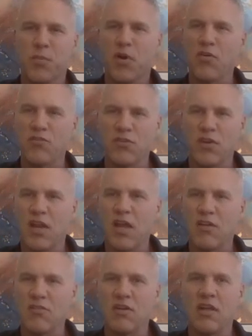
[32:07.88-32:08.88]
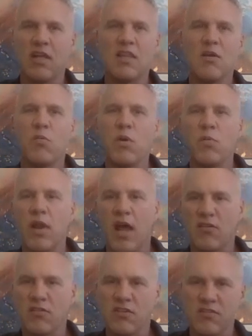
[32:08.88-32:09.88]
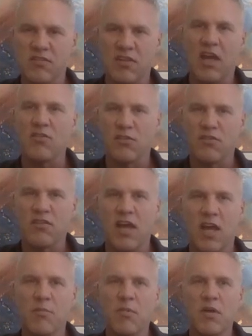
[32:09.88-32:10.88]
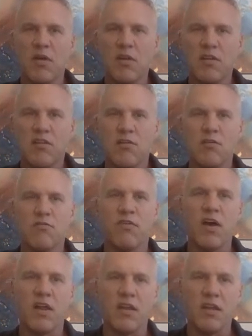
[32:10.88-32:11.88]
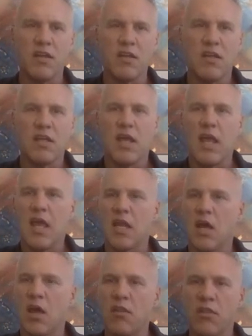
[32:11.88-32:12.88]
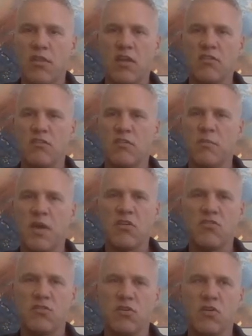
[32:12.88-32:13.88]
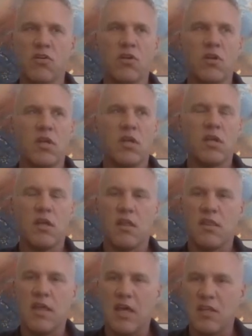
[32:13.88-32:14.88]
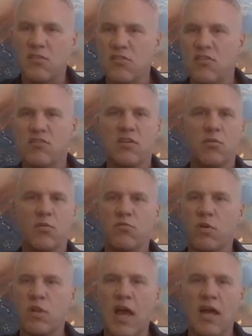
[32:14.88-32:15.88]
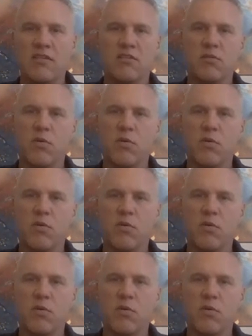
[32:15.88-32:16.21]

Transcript: do personal connection. And then we would actually schedule time to do fun and other things to make sure that just it was relaxed.